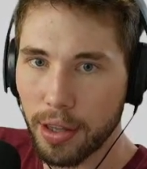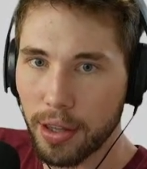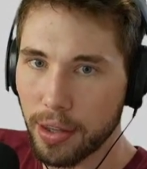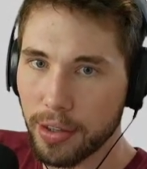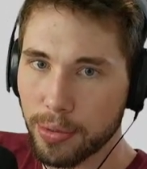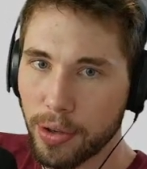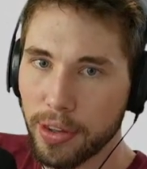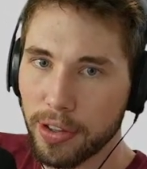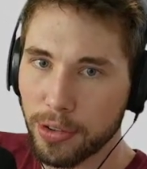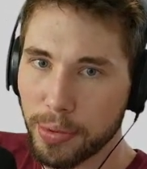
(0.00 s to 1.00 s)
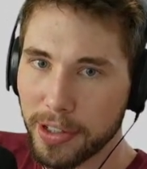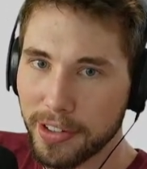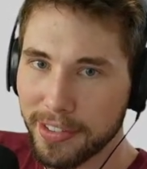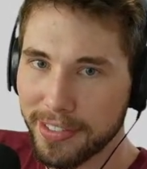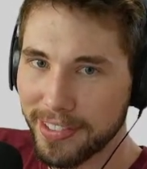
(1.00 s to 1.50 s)
yeah, this will be
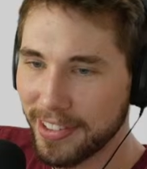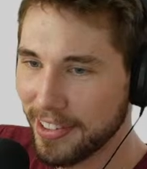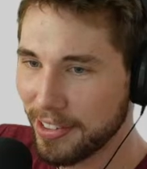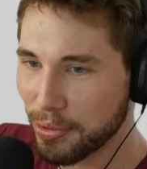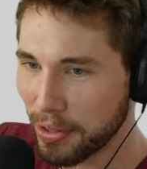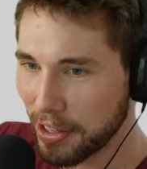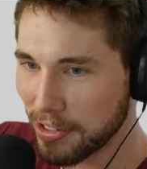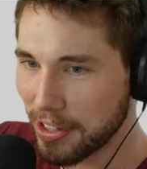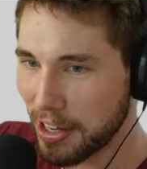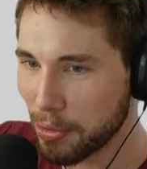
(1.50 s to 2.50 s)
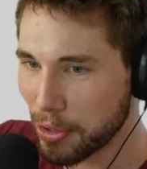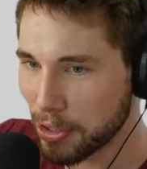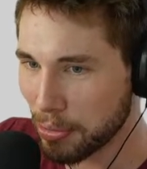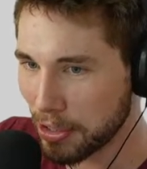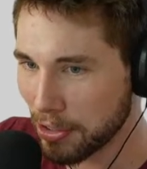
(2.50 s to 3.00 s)
entertaining
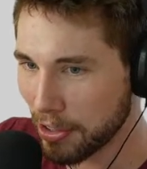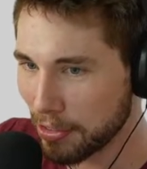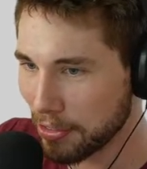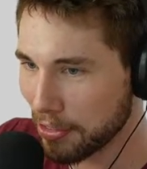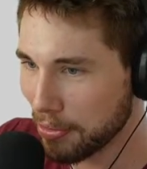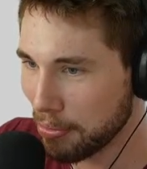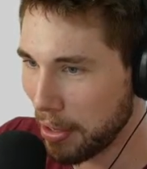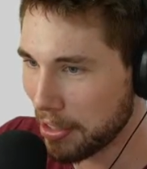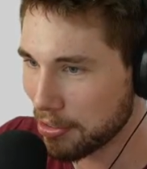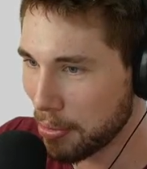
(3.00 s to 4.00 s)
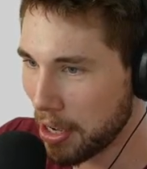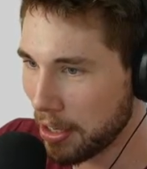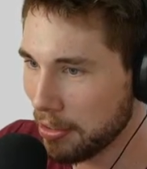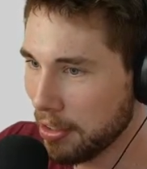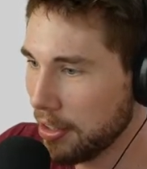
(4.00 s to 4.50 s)
watching me try and make some
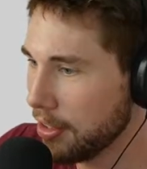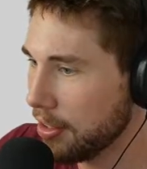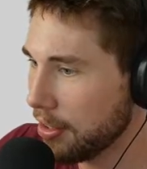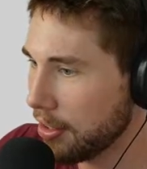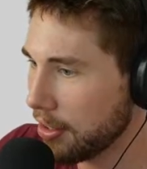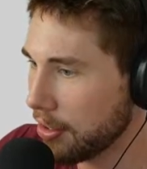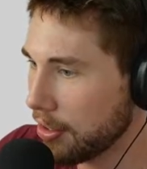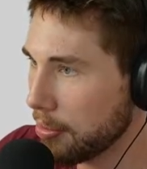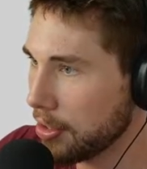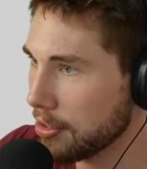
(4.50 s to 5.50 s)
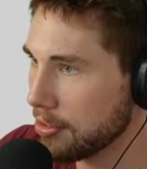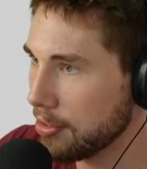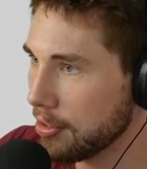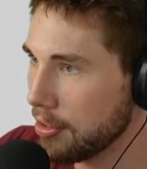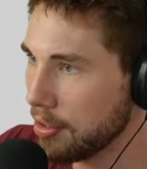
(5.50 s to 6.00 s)
art. And let me
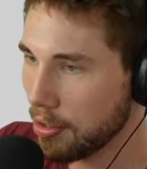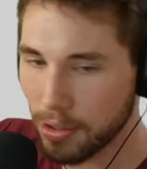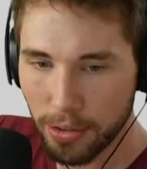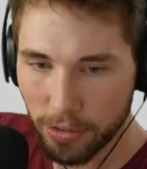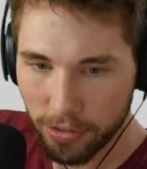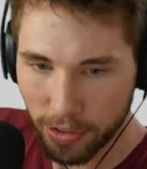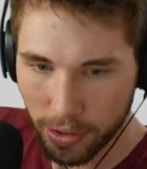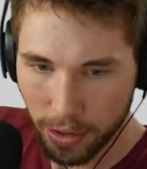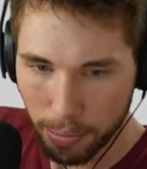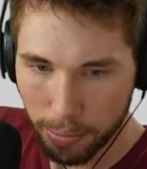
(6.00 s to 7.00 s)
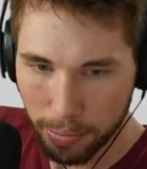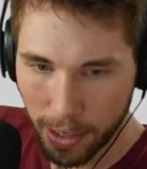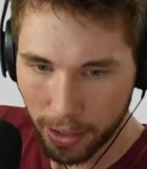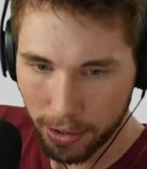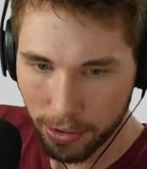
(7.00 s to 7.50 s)
just fill in the
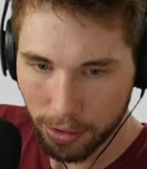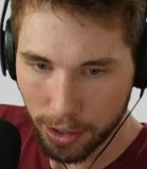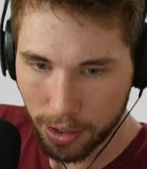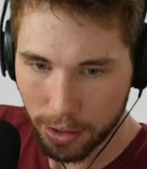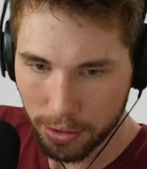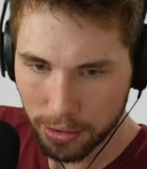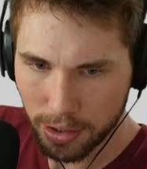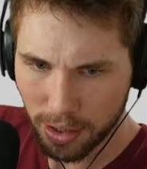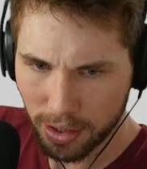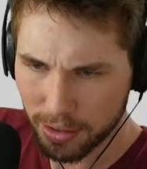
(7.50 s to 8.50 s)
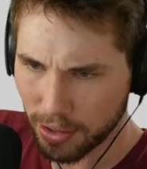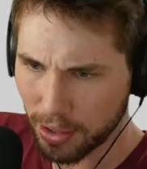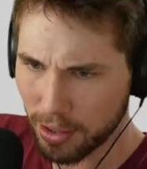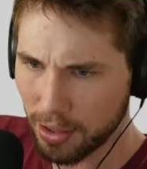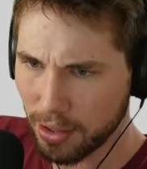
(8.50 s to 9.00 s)
background, which I think is like